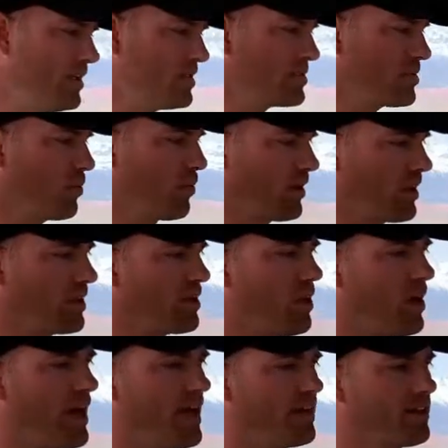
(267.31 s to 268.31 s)
So we're going to
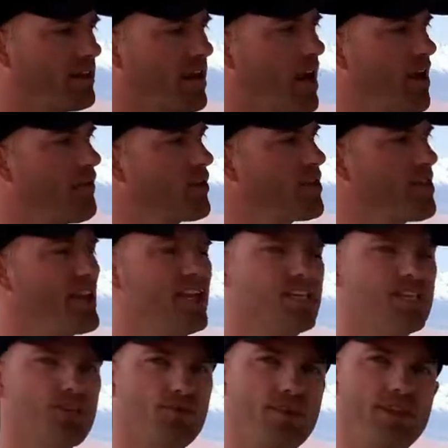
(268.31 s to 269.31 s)
go ahead and cover
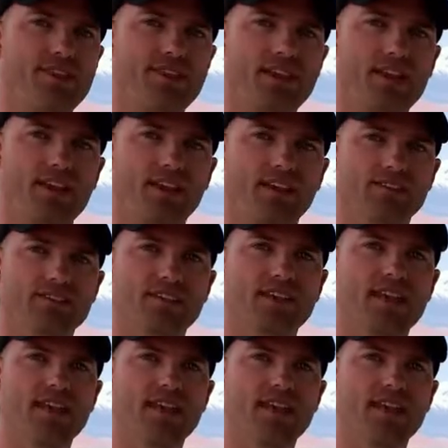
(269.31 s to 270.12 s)
these 3 things,